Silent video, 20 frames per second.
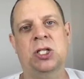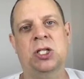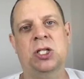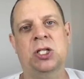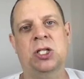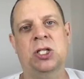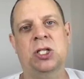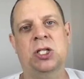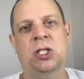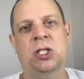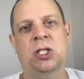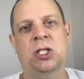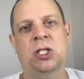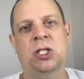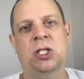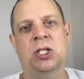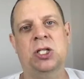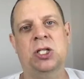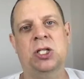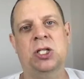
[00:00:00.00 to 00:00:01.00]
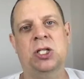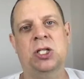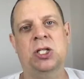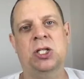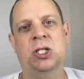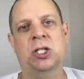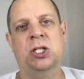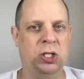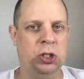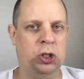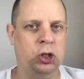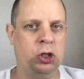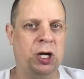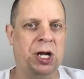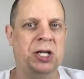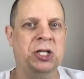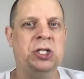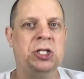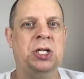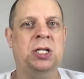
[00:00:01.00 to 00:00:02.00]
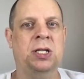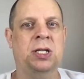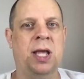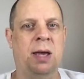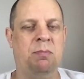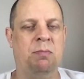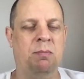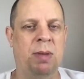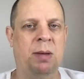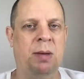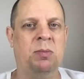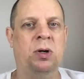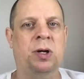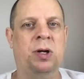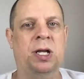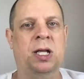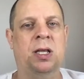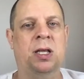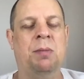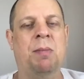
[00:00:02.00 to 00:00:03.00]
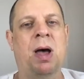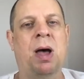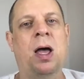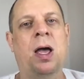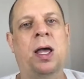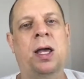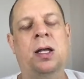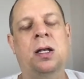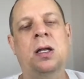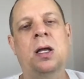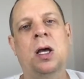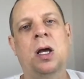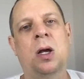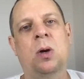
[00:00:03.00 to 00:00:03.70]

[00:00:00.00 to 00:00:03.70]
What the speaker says: it's going to build that concentration, that memory in the mind,